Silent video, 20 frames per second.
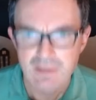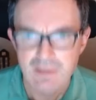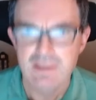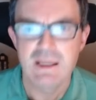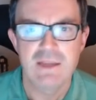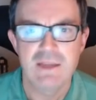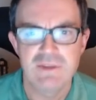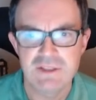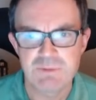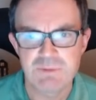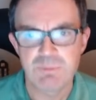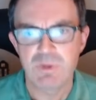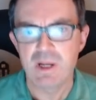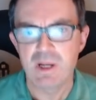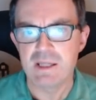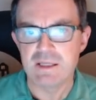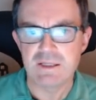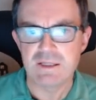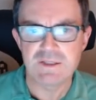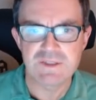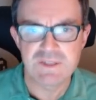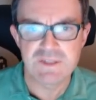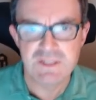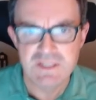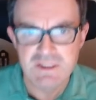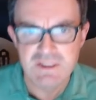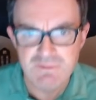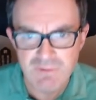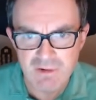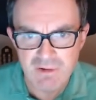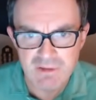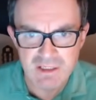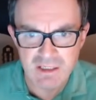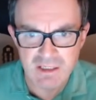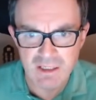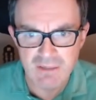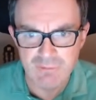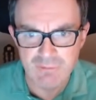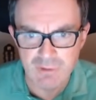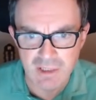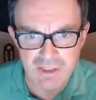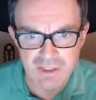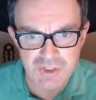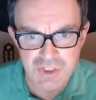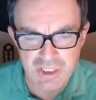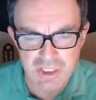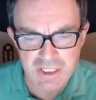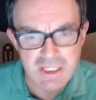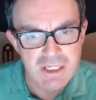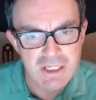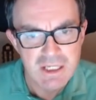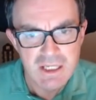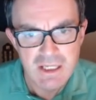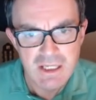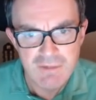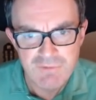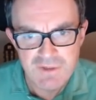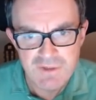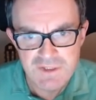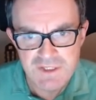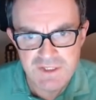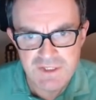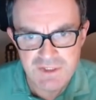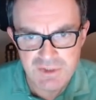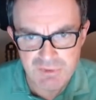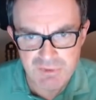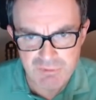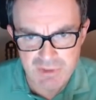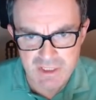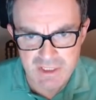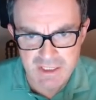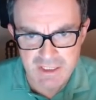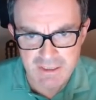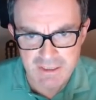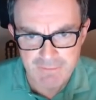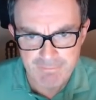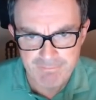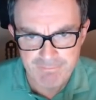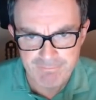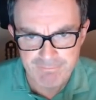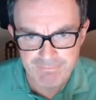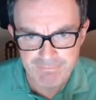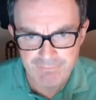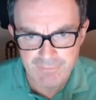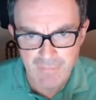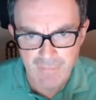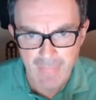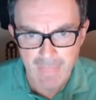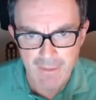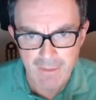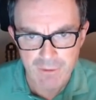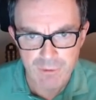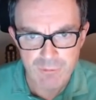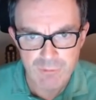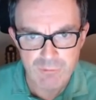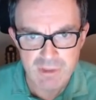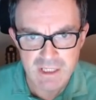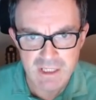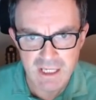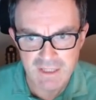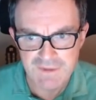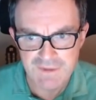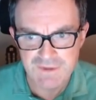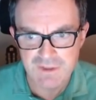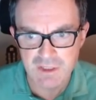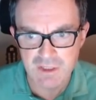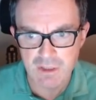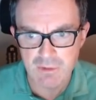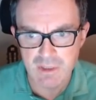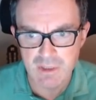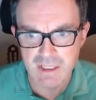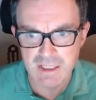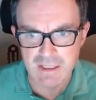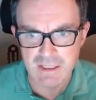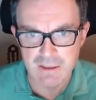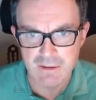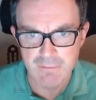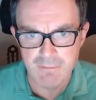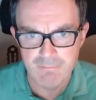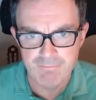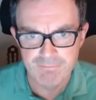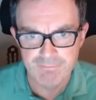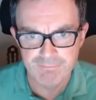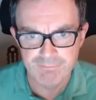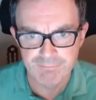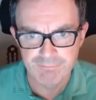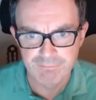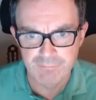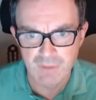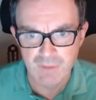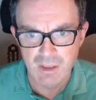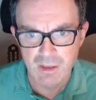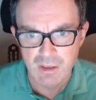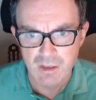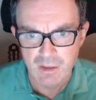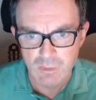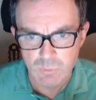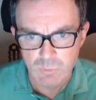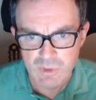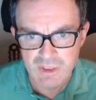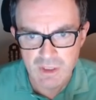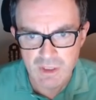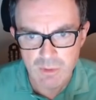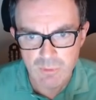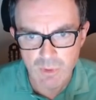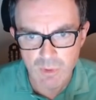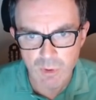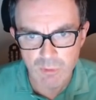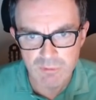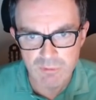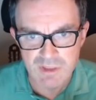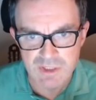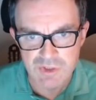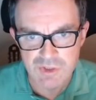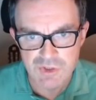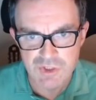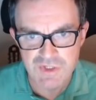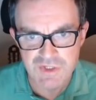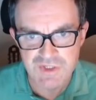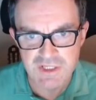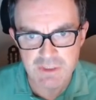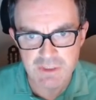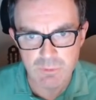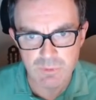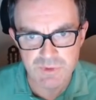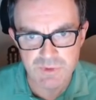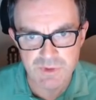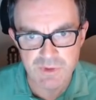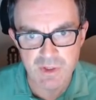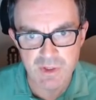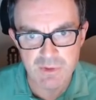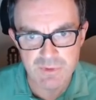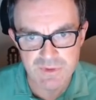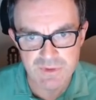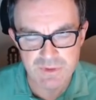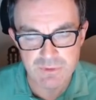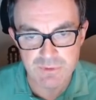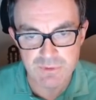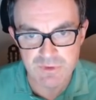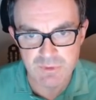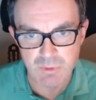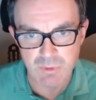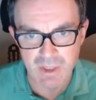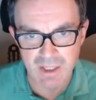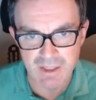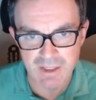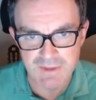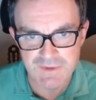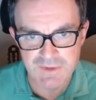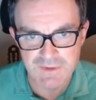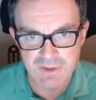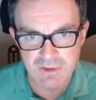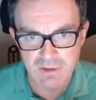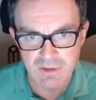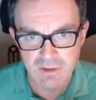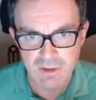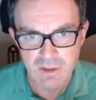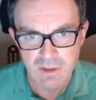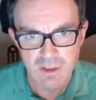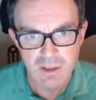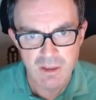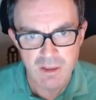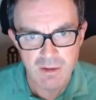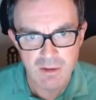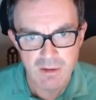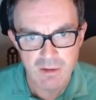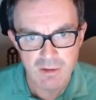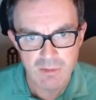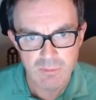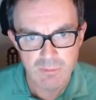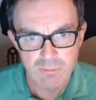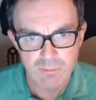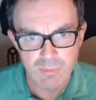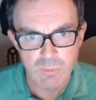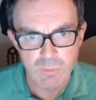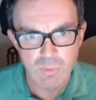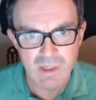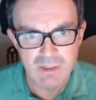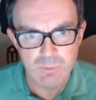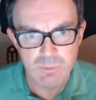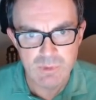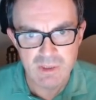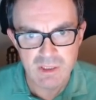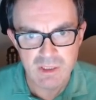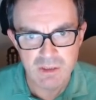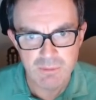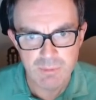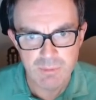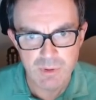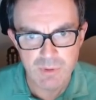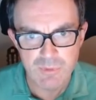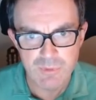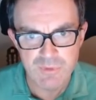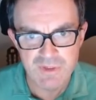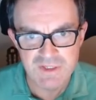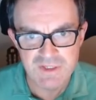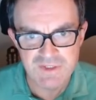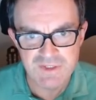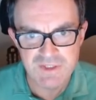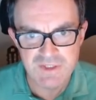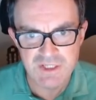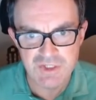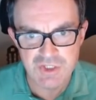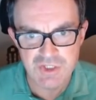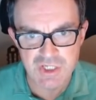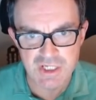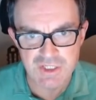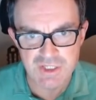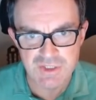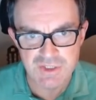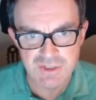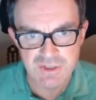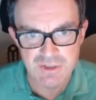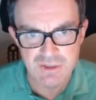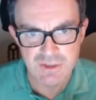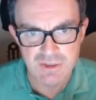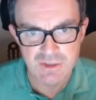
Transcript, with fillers: Yeah, this breaks. This is very clever, actually. If this is 3, 3 has to go here. We know orange is equal to those two squares. But where are we going to put this digit